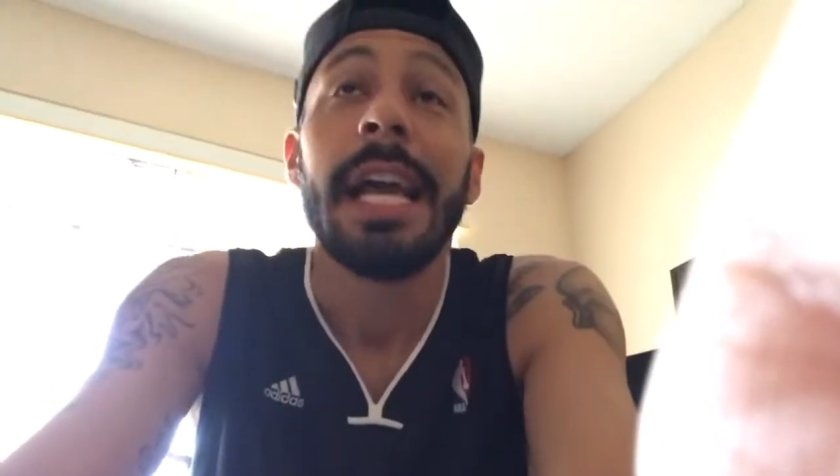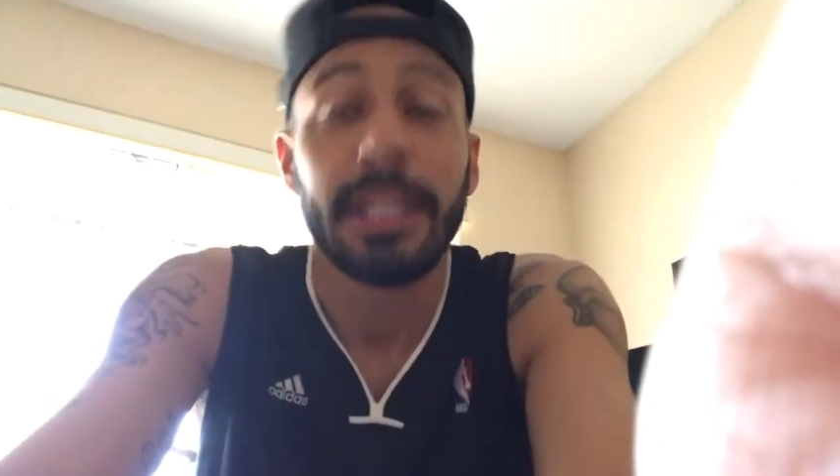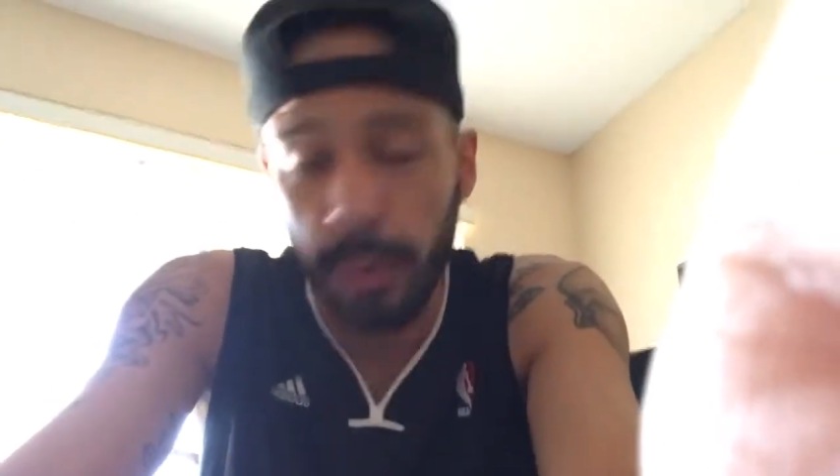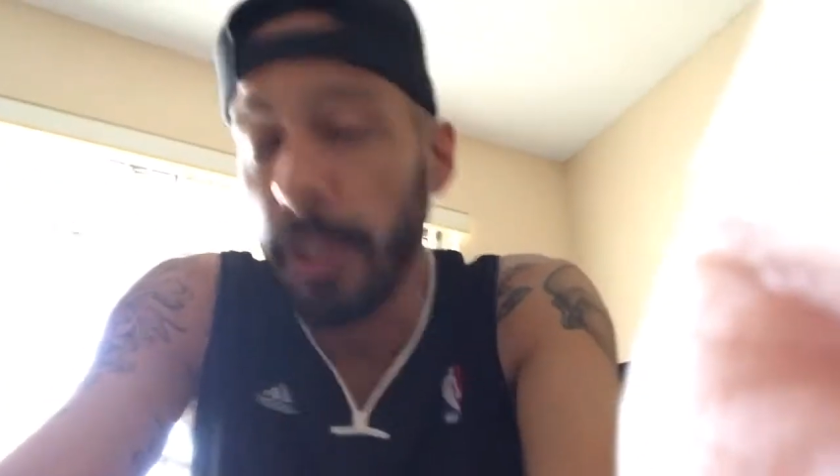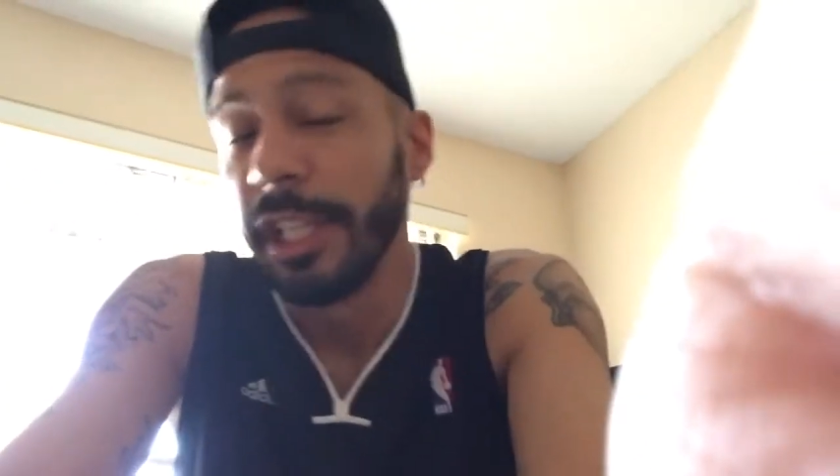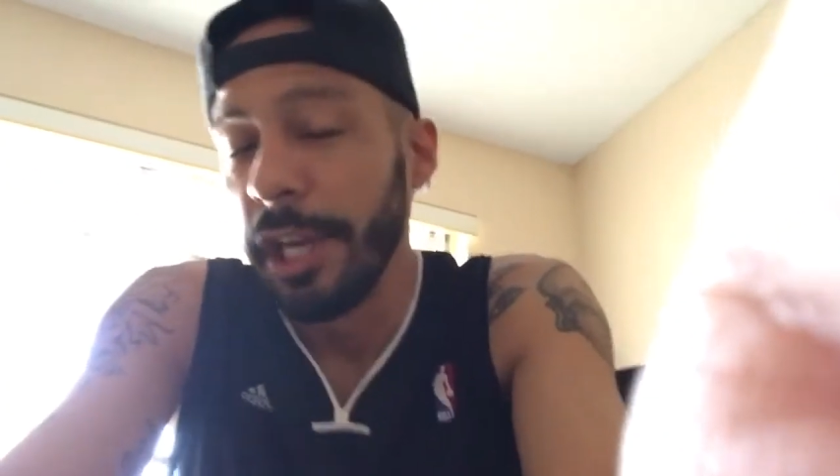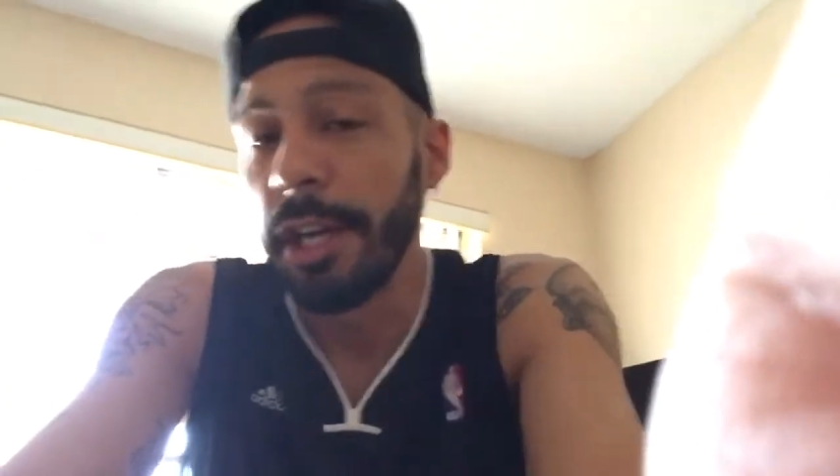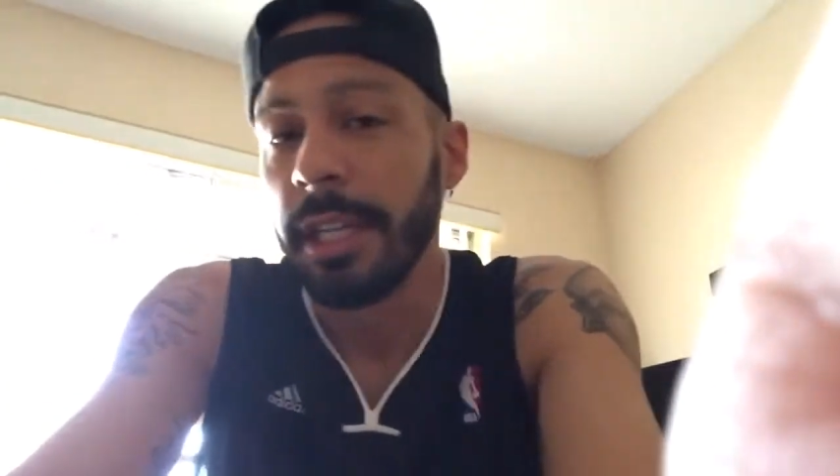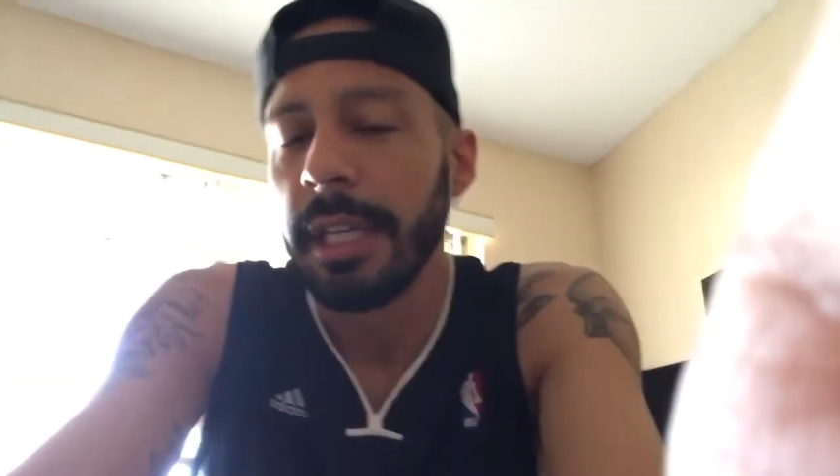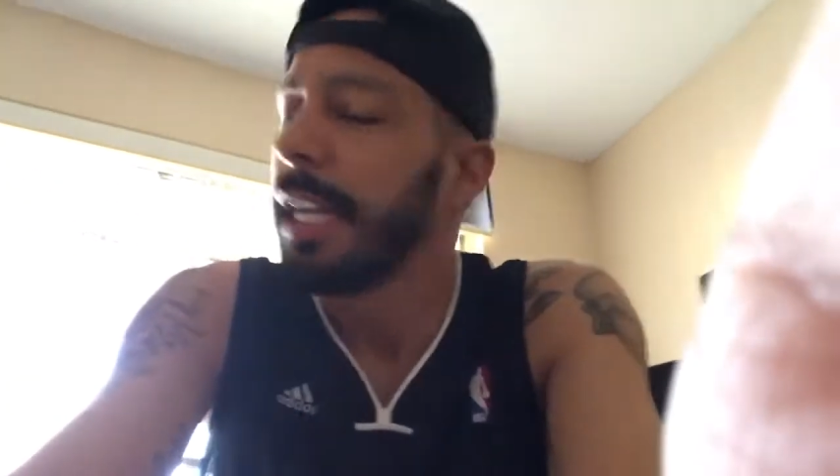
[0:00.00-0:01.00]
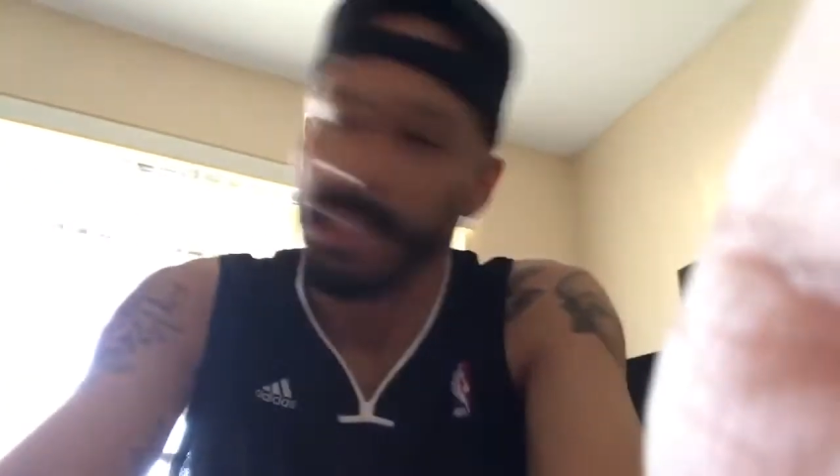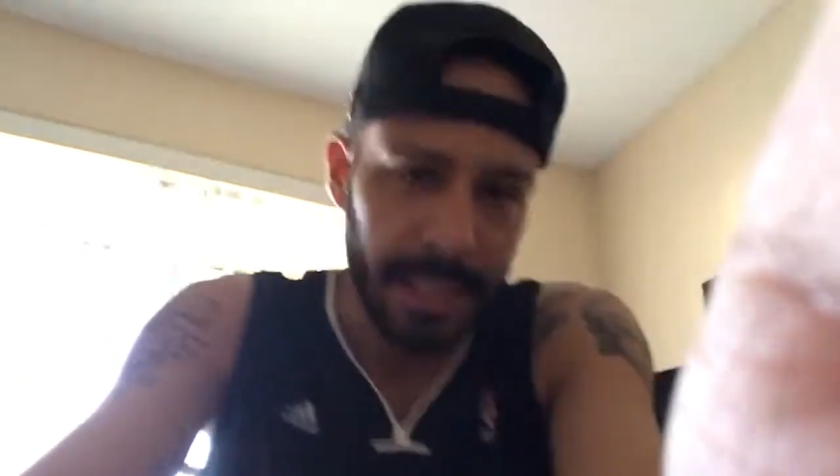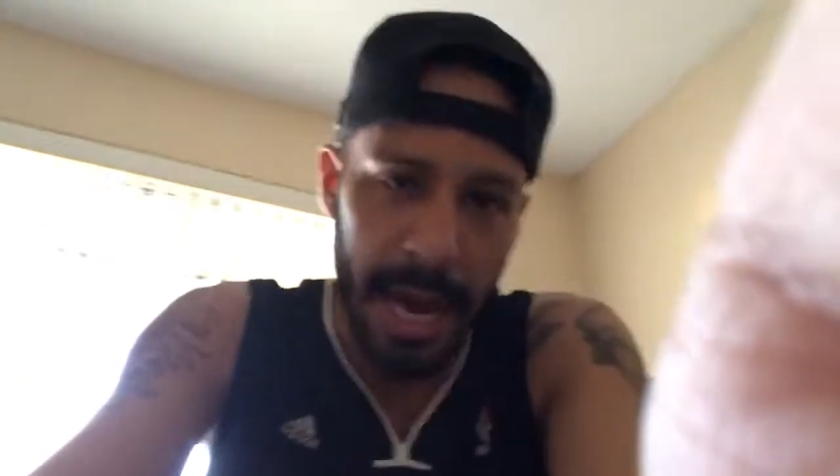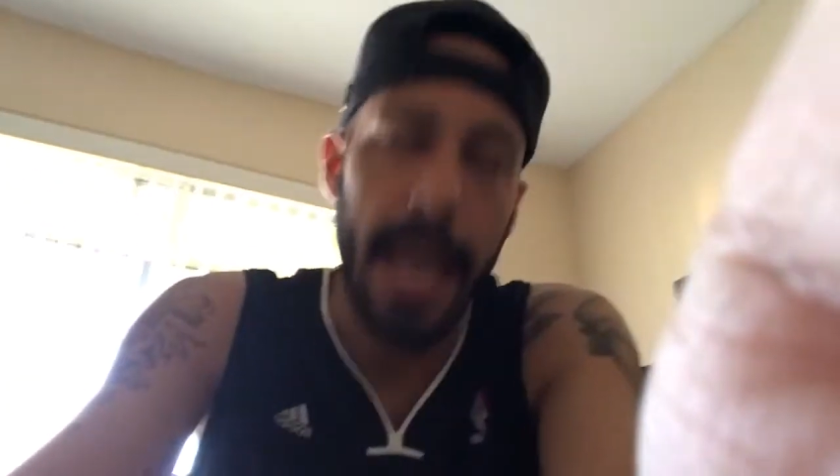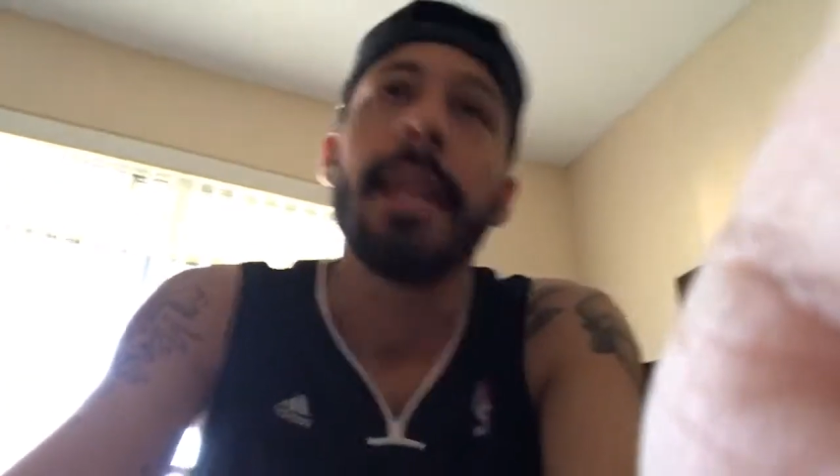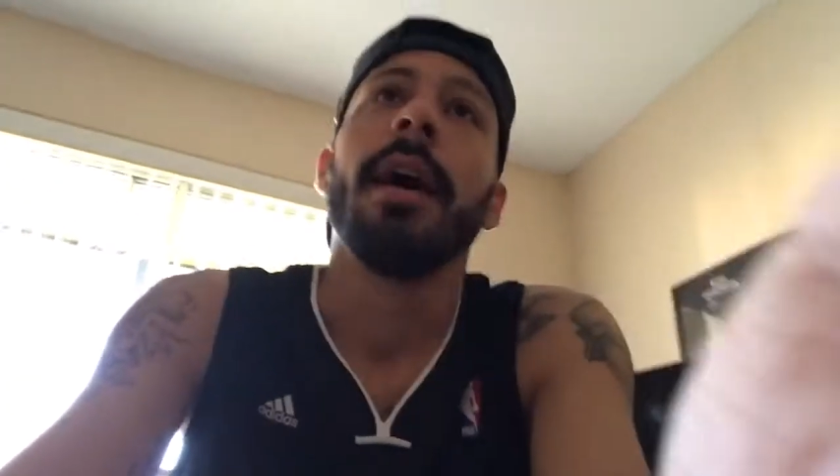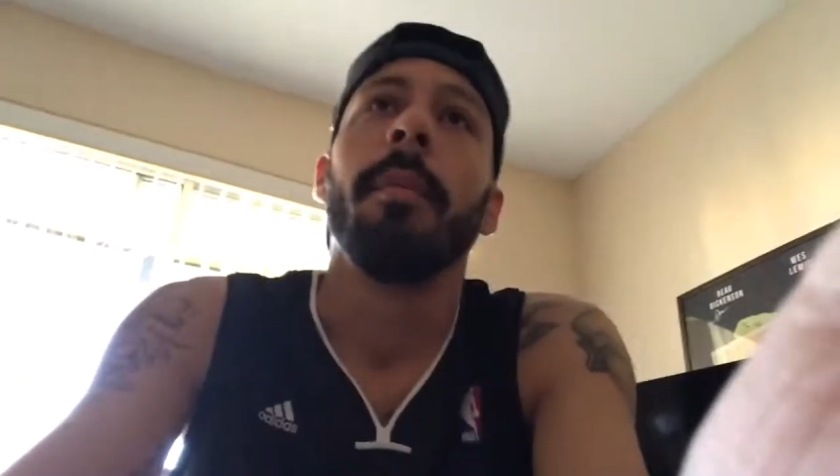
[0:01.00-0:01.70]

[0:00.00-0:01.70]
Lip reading: It's really early. It's not.